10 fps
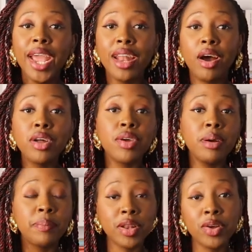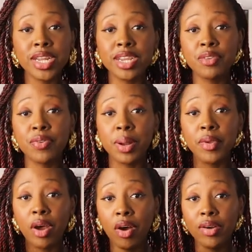and how to upload it
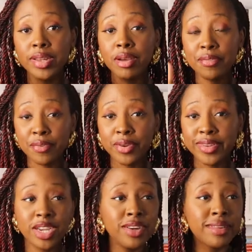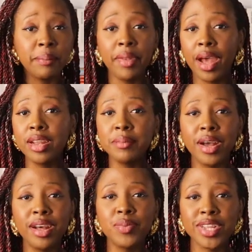from your own phone, because I'm not
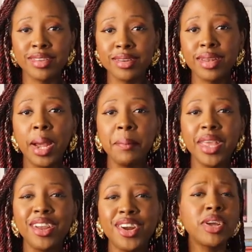about wasting time here.